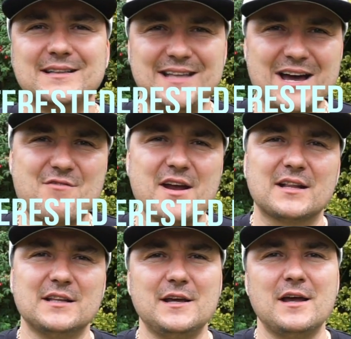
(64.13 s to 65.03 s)

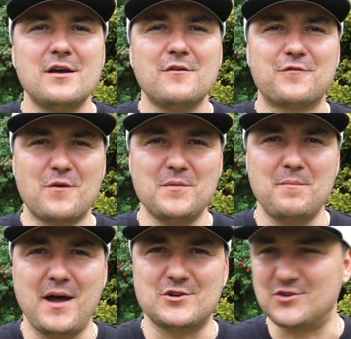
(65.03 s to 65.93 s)
directly from the
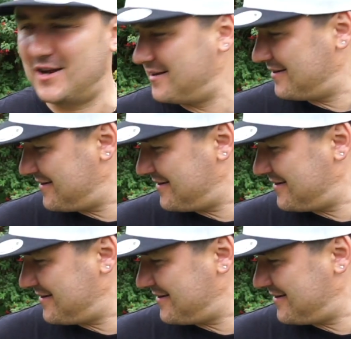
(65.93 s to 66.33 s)
battery.